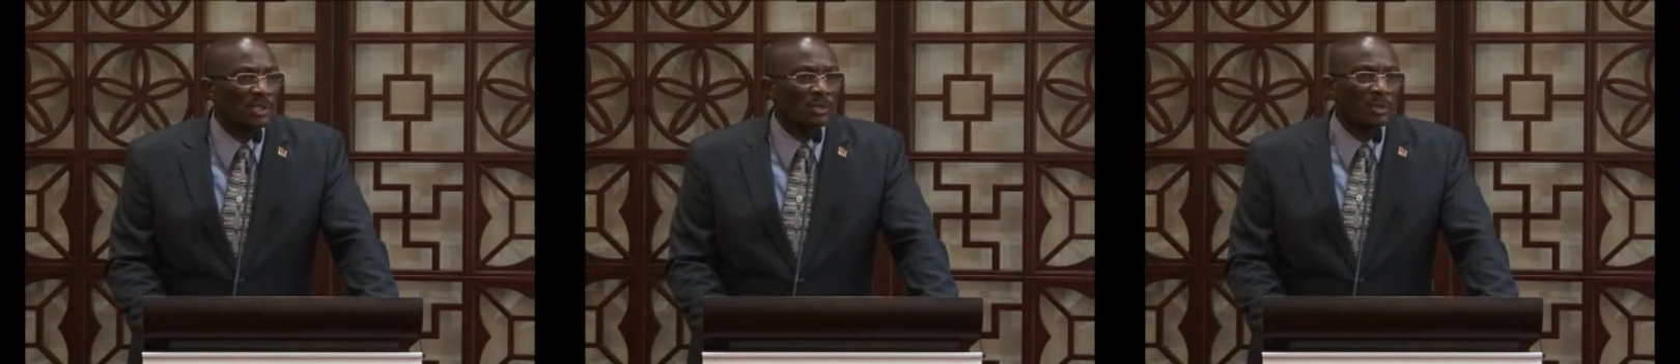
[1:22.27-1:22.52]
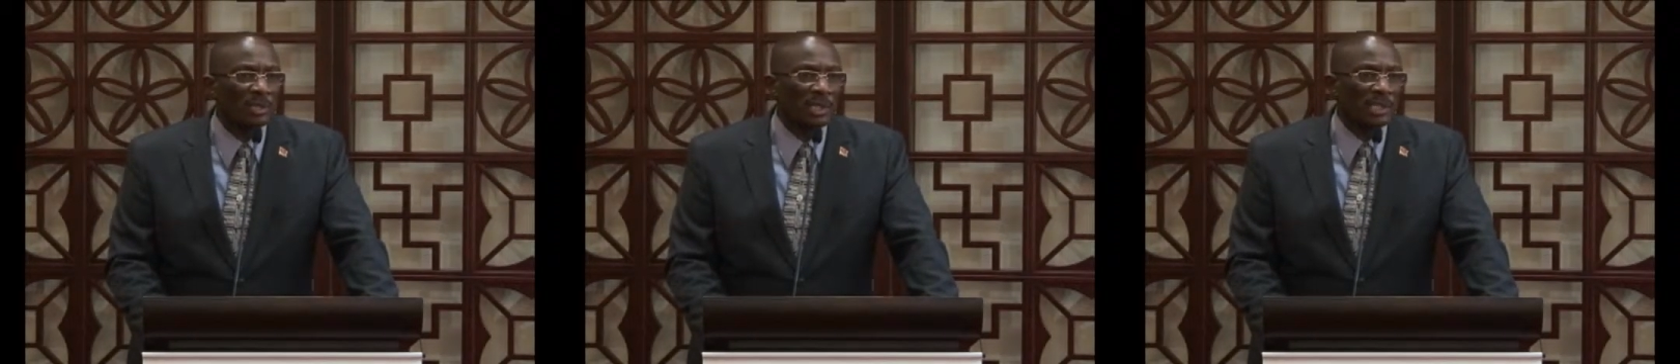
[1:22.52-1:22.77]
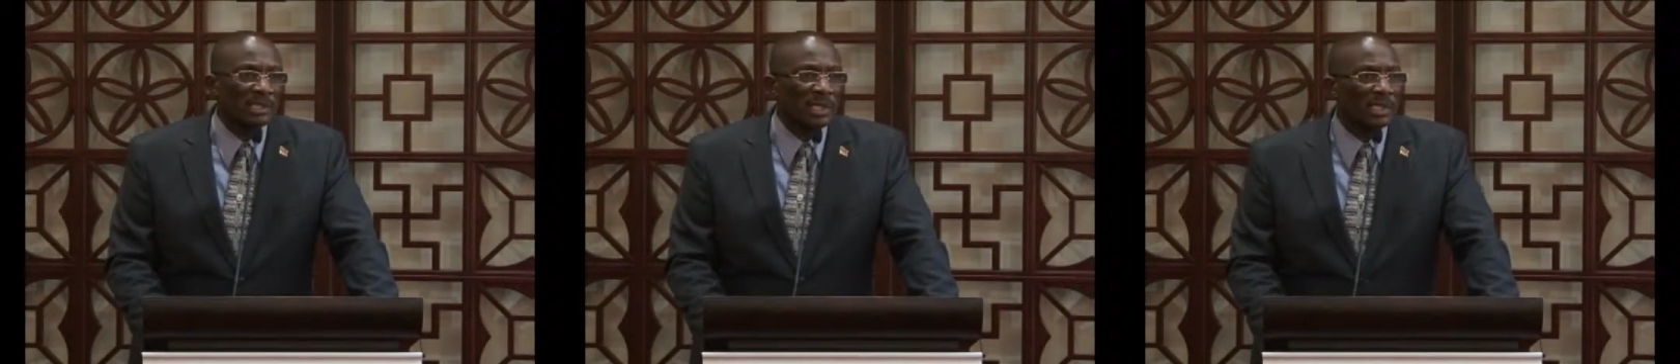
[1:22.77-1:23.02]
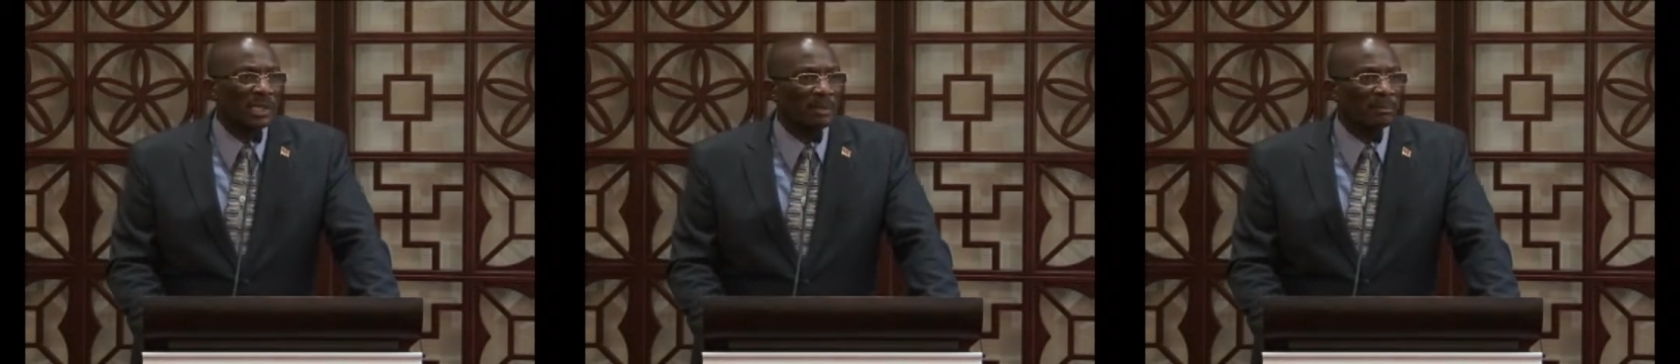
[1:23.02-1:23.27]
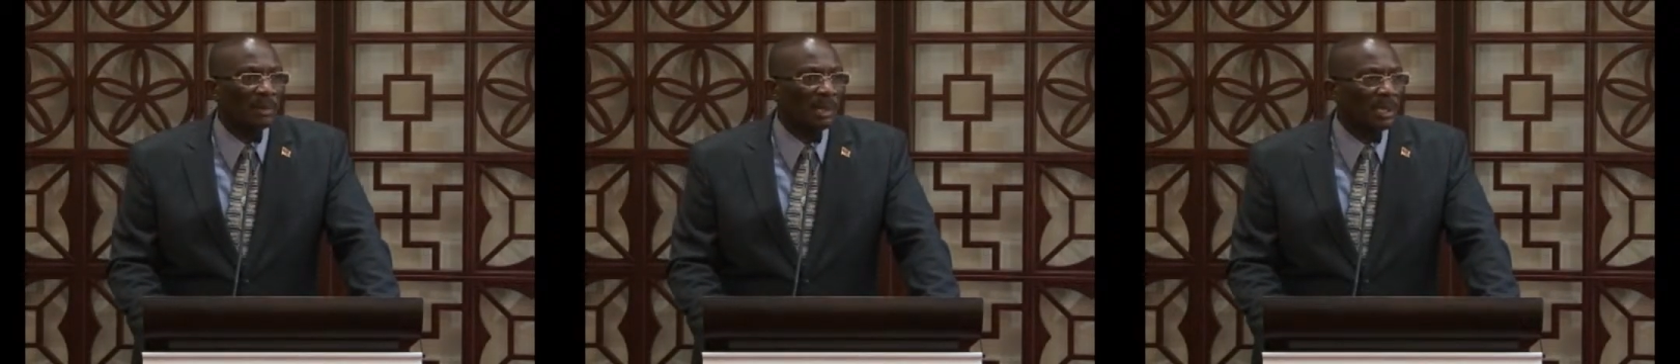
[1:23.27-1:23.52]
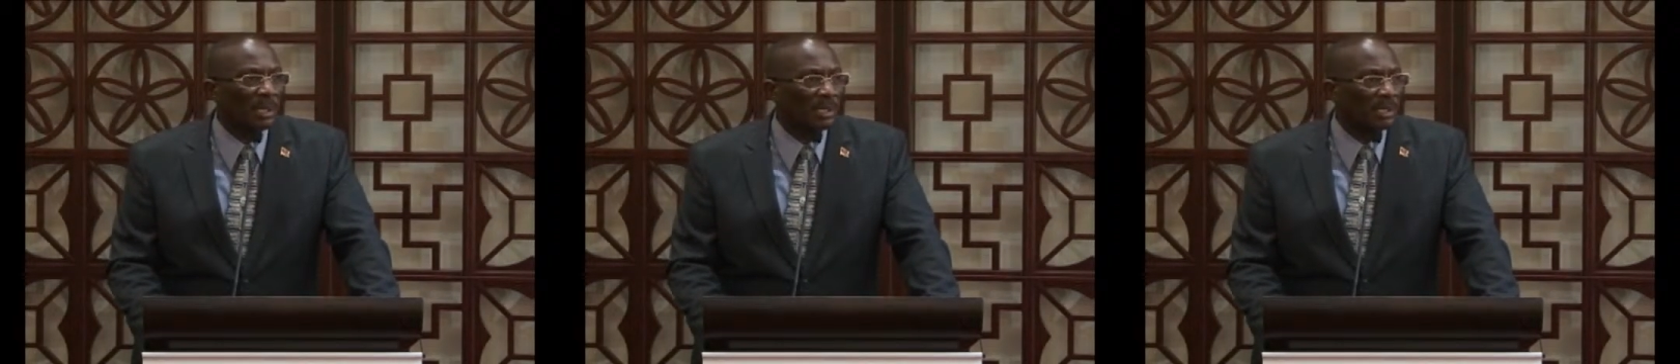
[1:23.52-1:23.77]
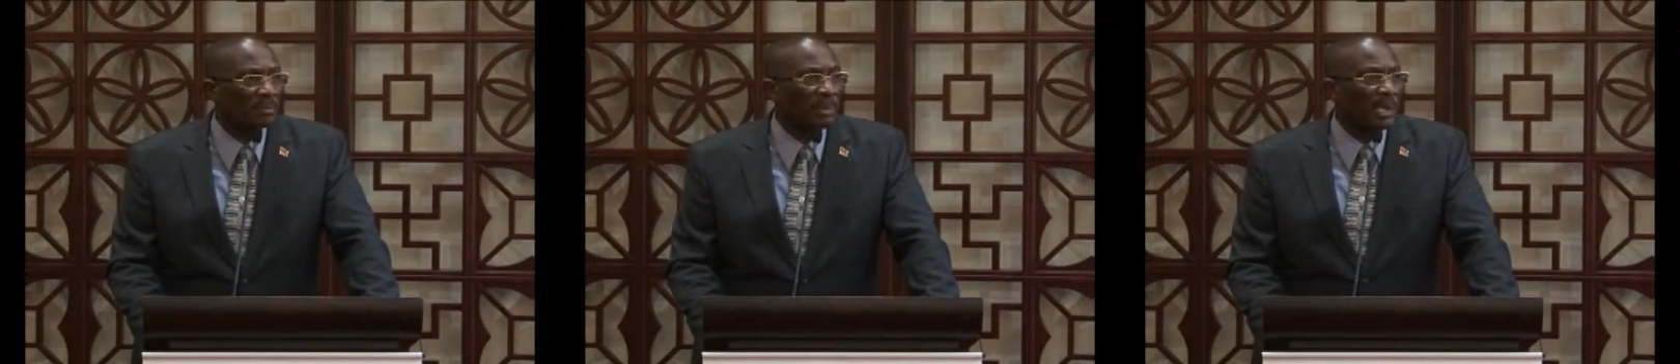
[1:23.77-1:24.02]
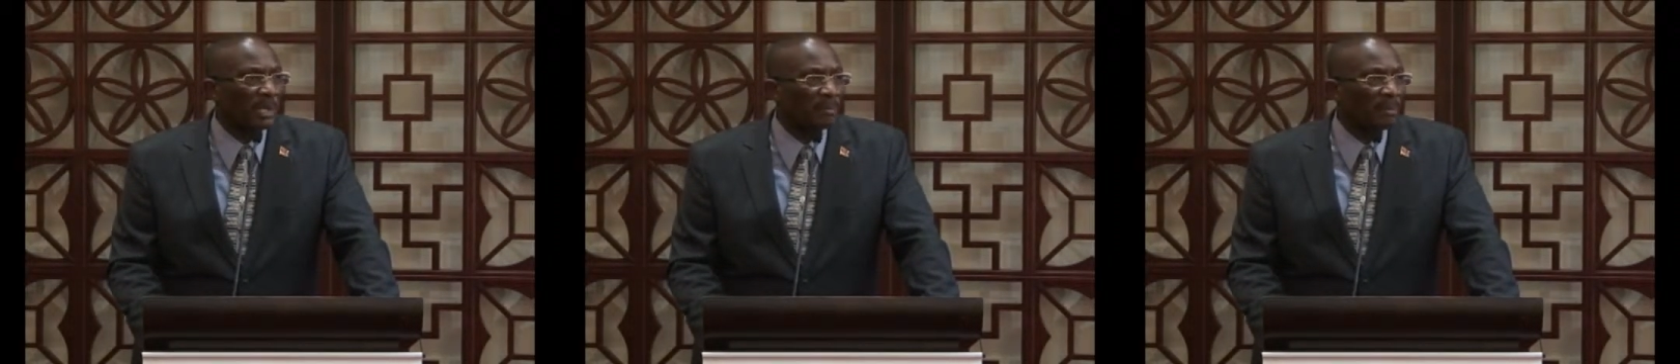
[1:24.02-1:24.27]
you don't just take that money and
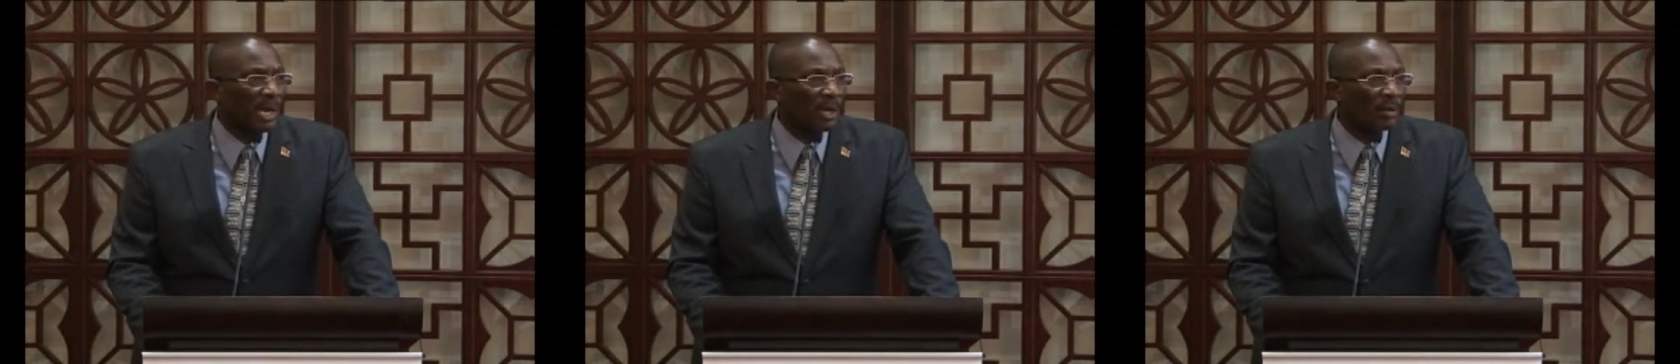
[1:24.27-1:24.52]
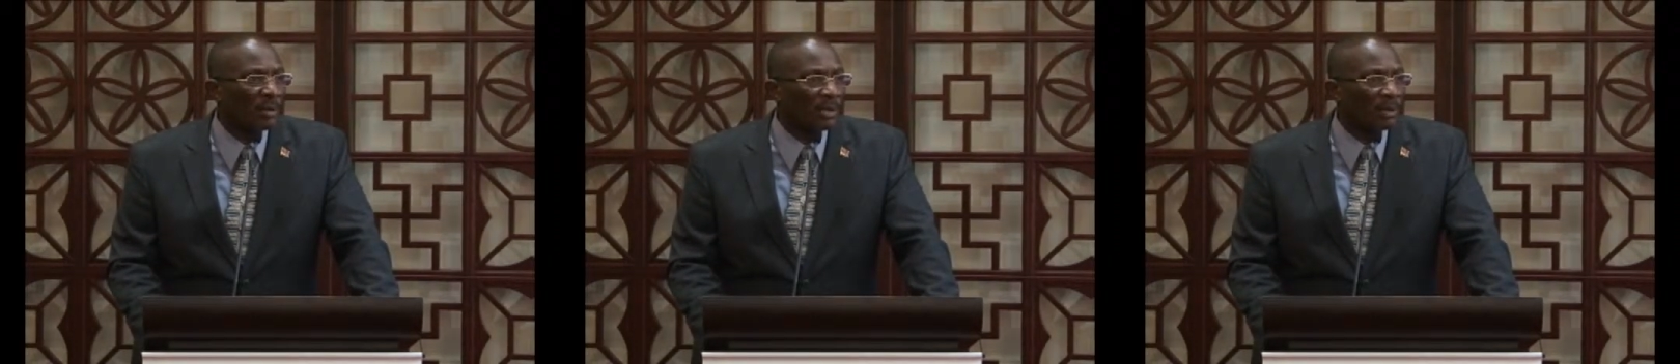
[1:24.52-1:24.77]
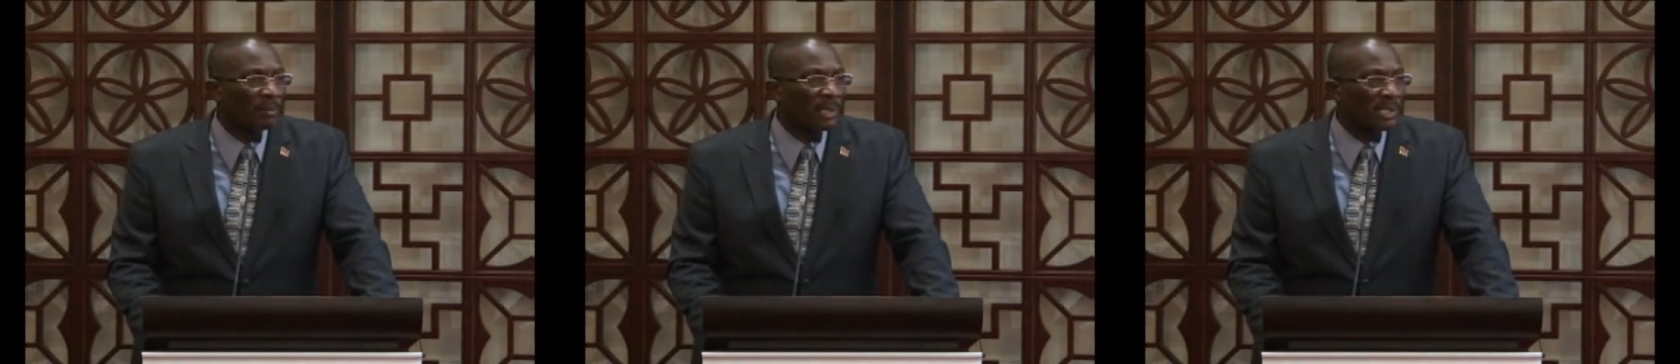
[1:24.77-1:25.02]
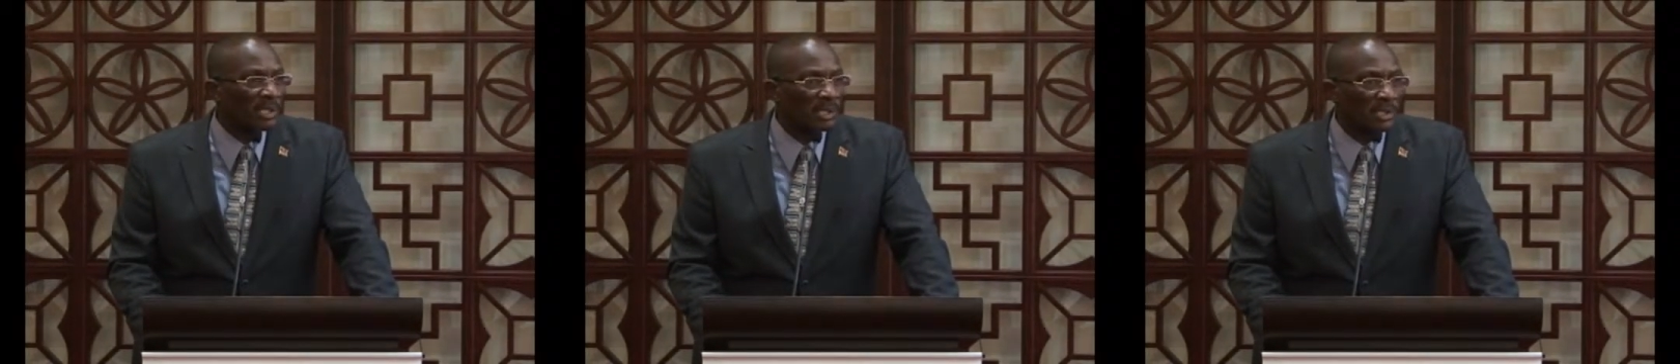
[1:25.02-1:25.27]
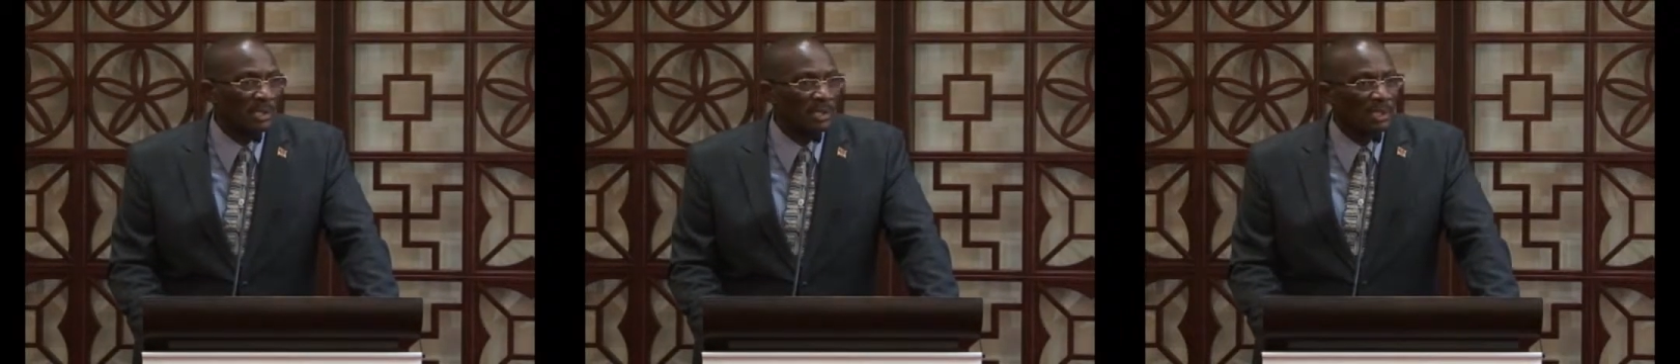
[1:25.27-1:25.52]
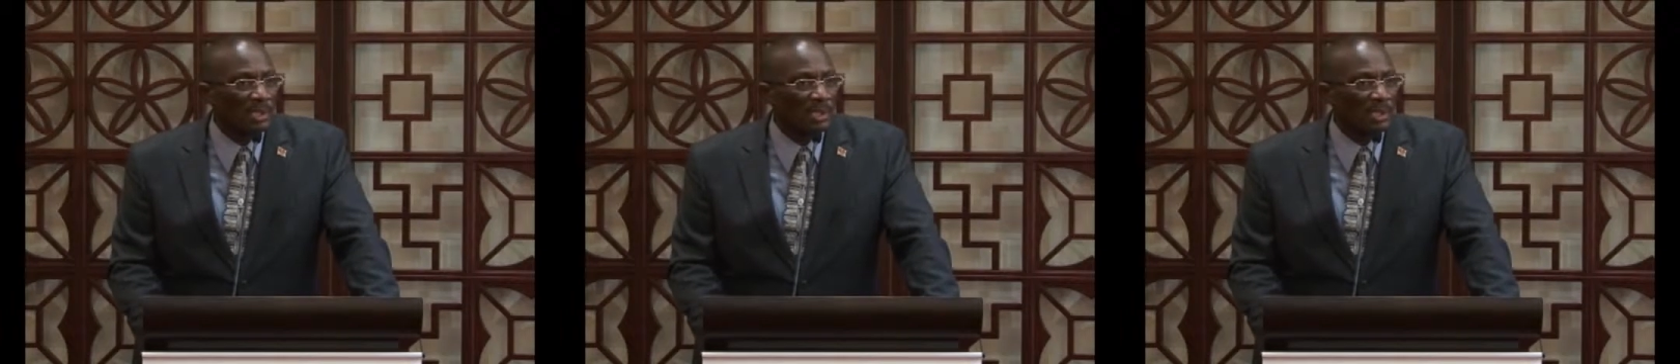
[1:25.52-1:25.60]
spend it back on the business.